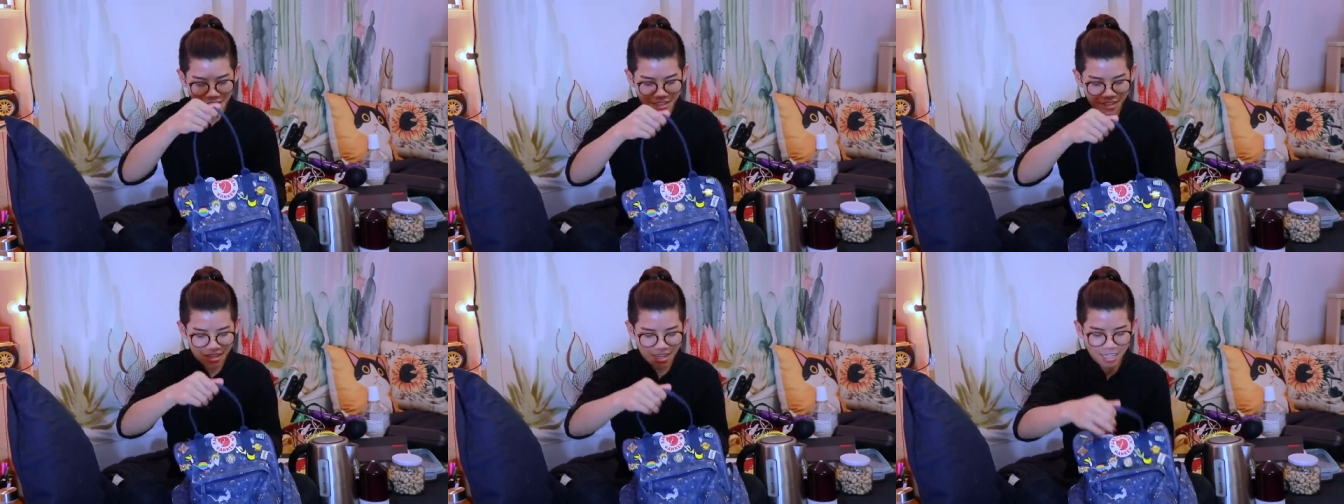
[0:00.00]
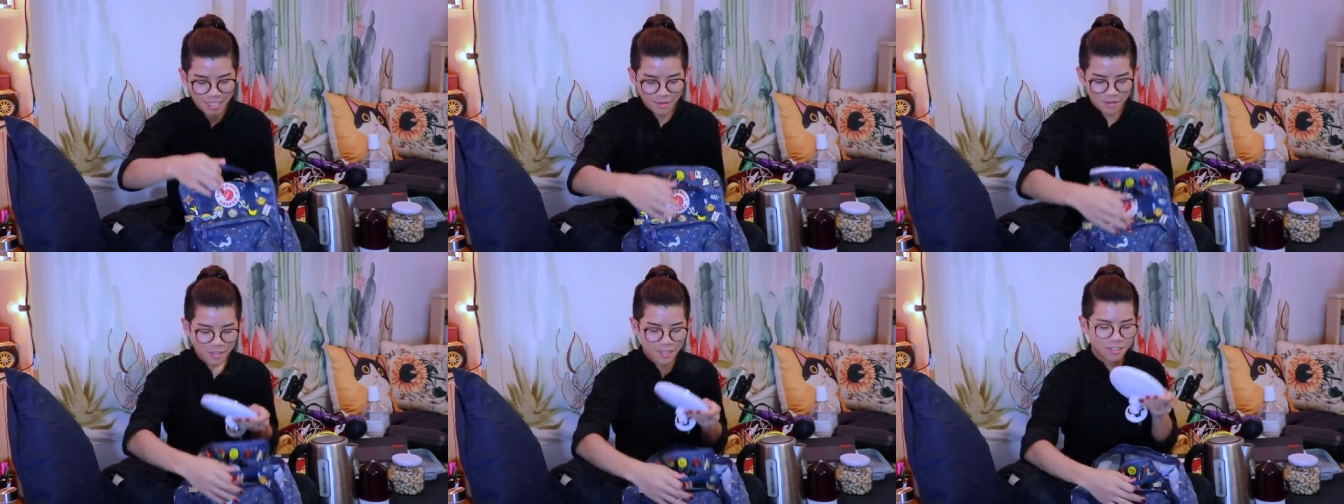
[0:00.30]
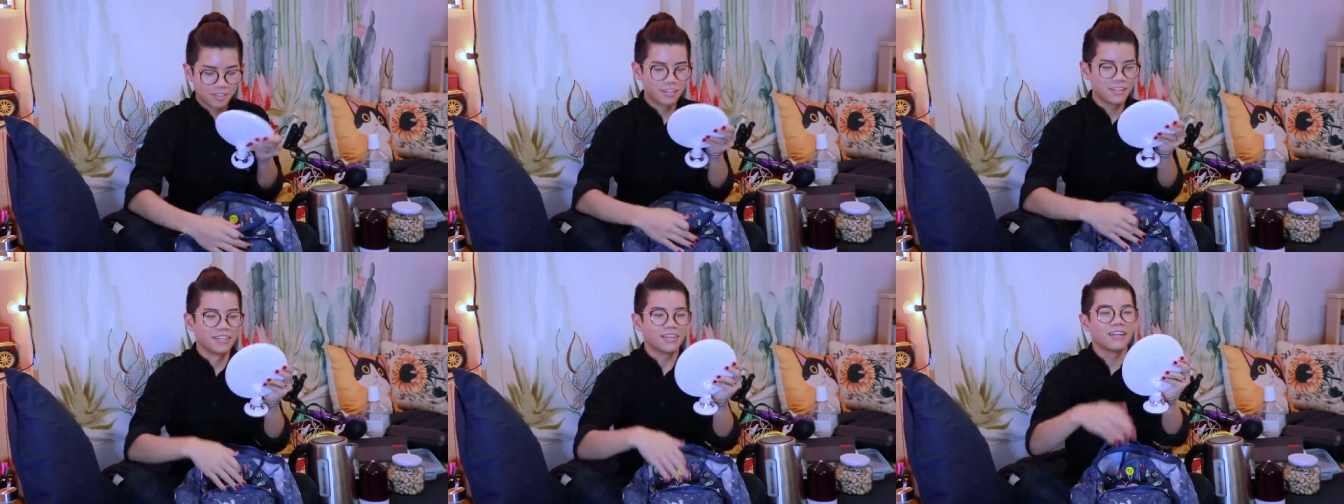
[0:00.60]
And last but
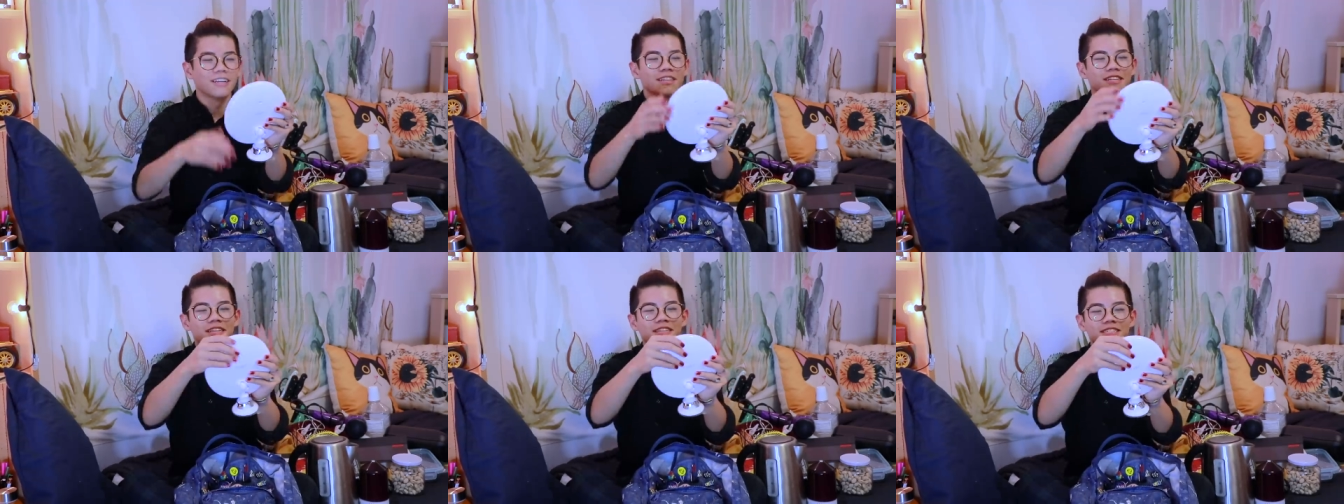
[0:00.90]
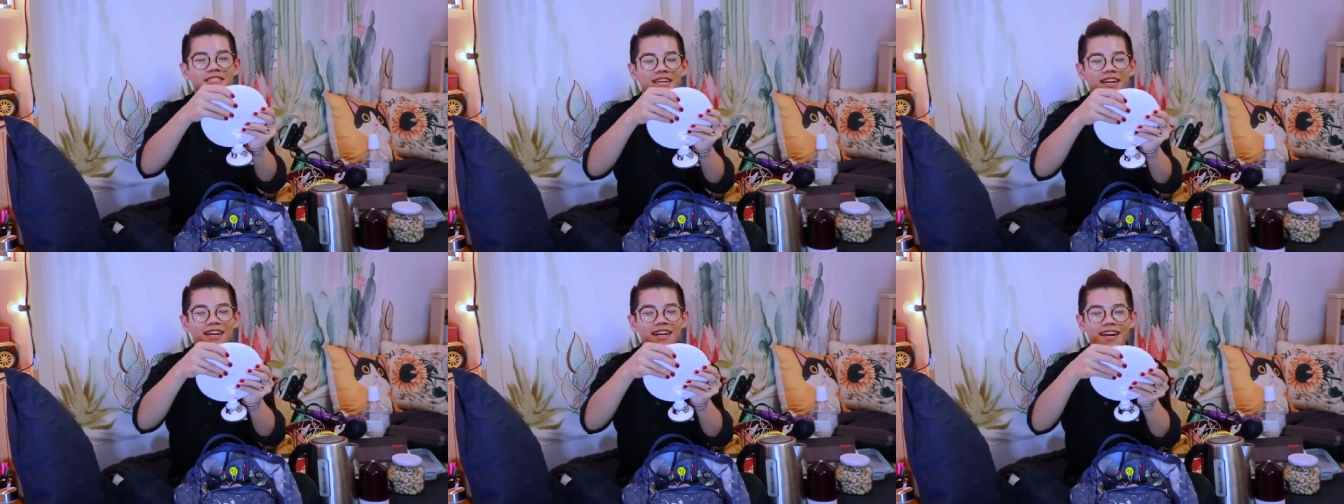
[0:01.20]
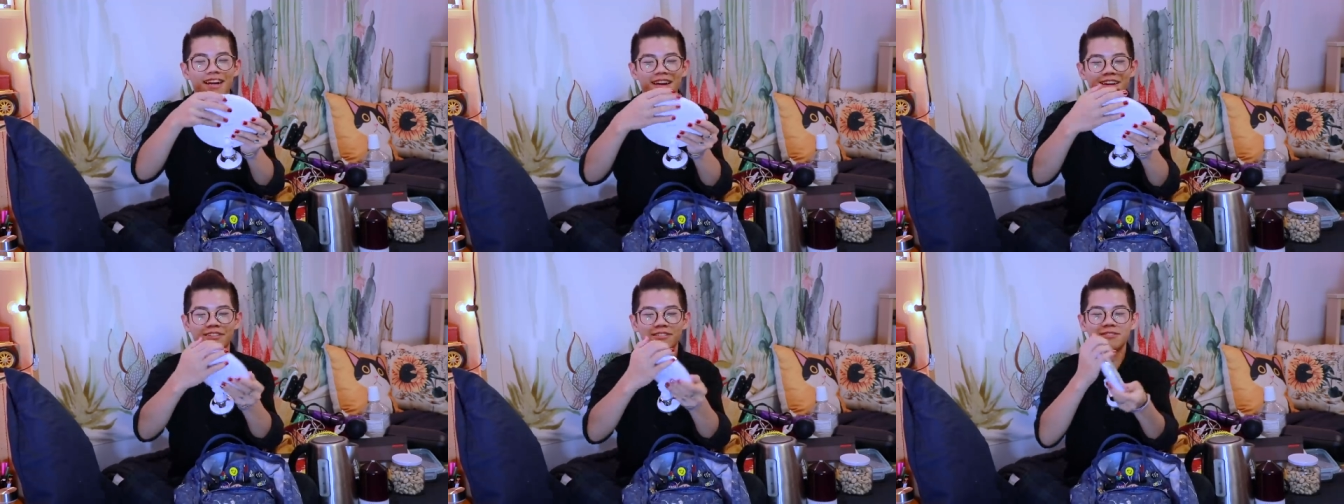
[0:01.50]
certainly not least, I
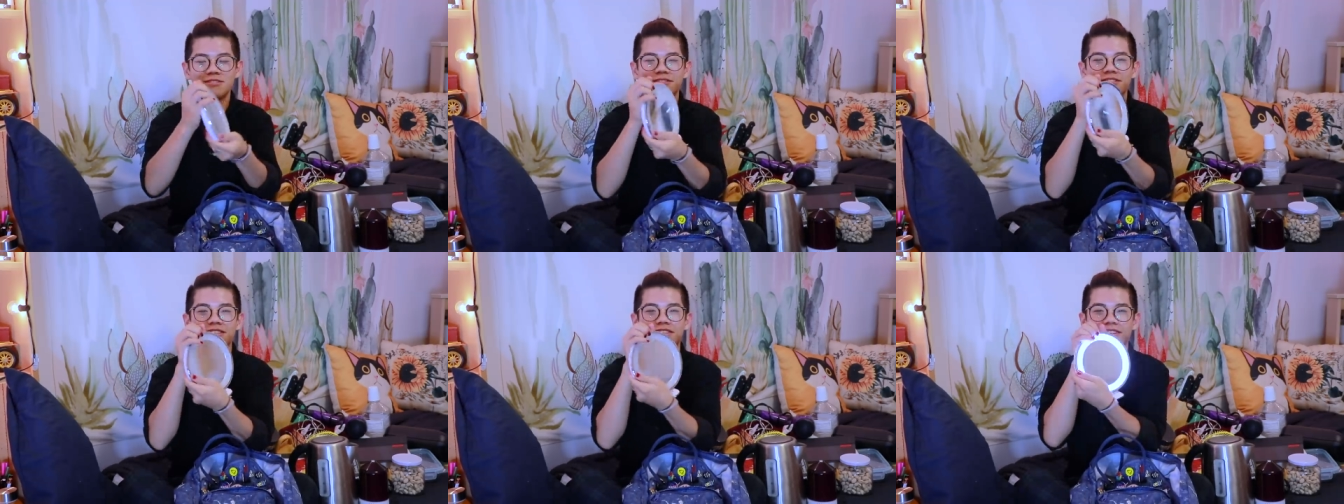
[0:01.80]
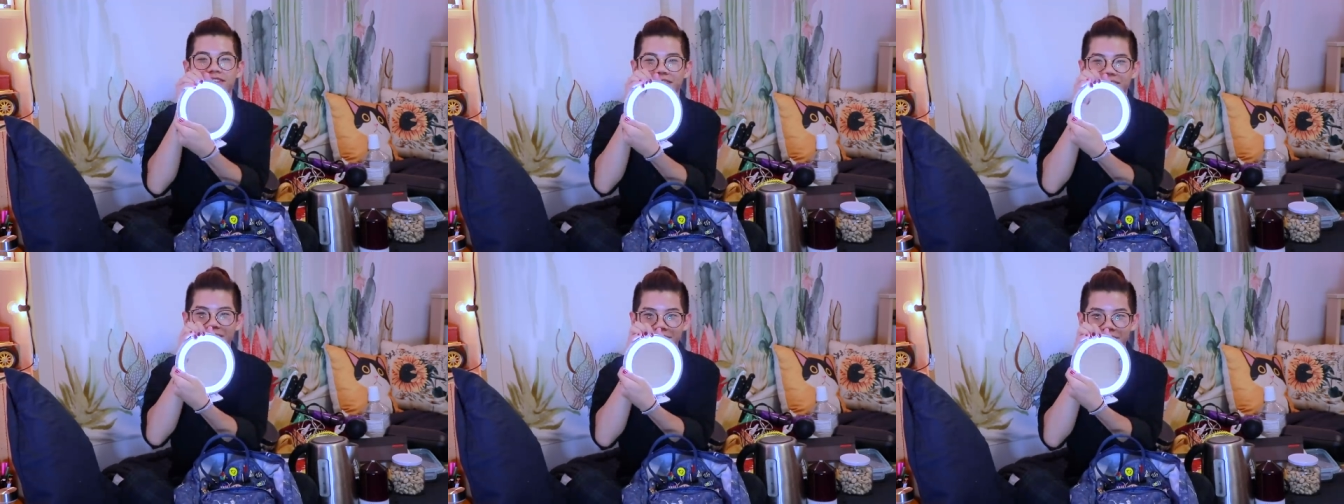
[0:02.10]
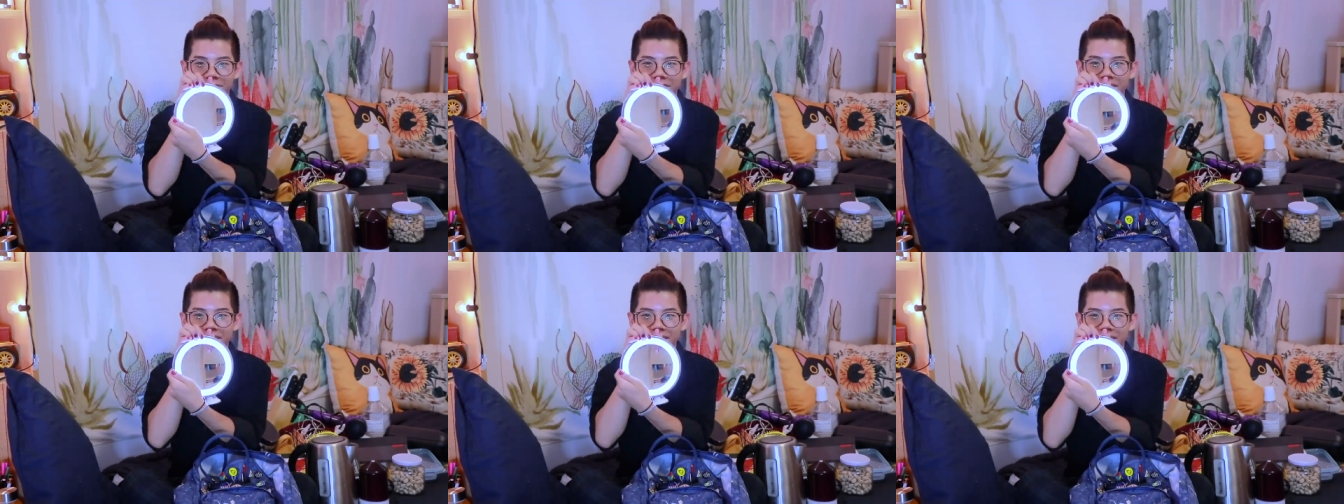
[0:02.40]
have a
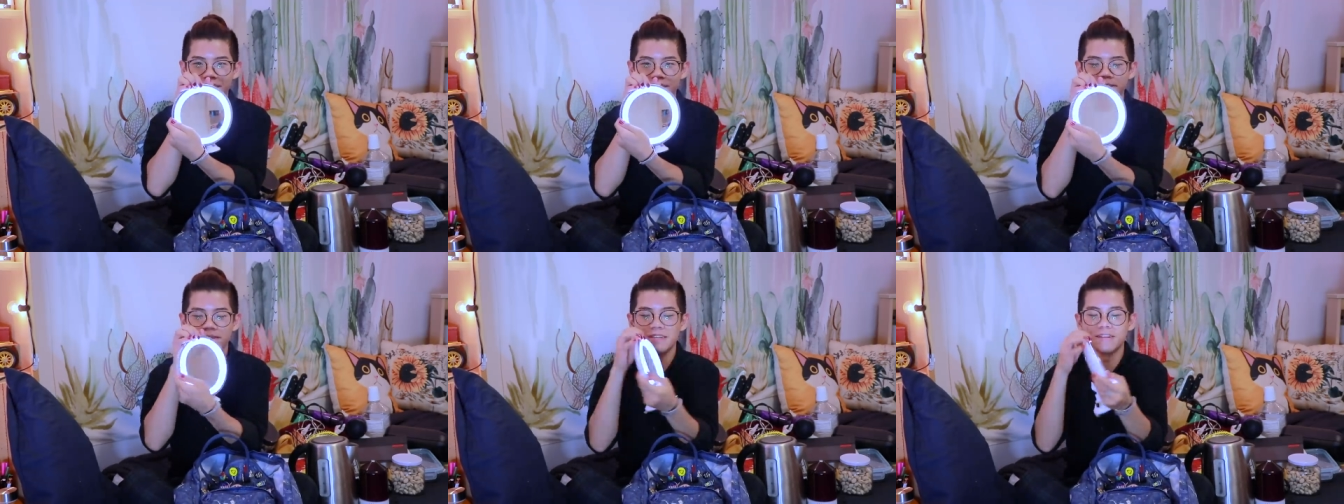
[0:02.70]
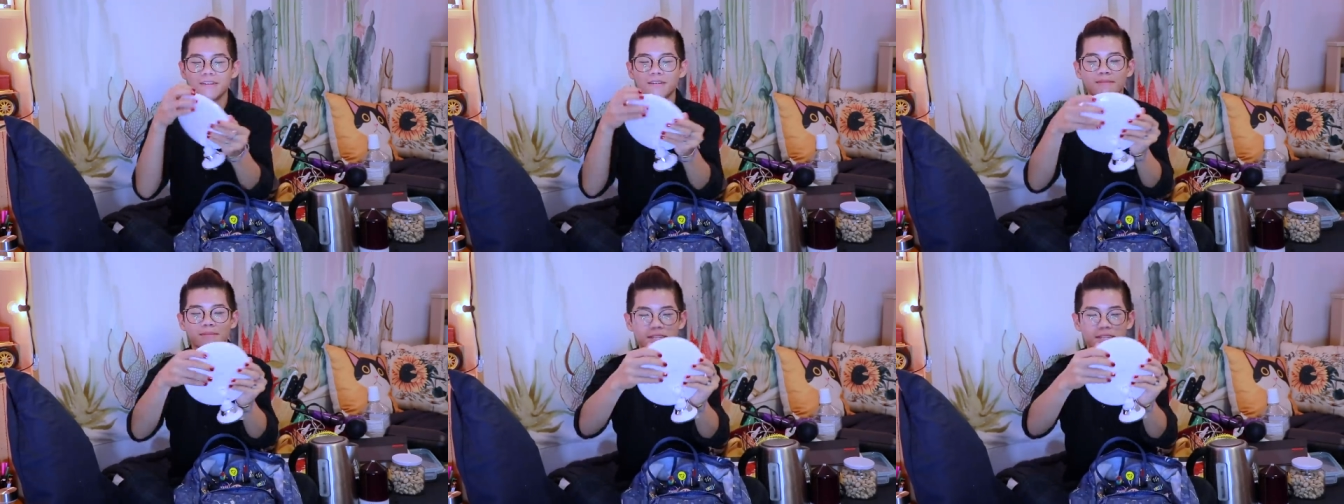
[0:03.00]
ring light mirror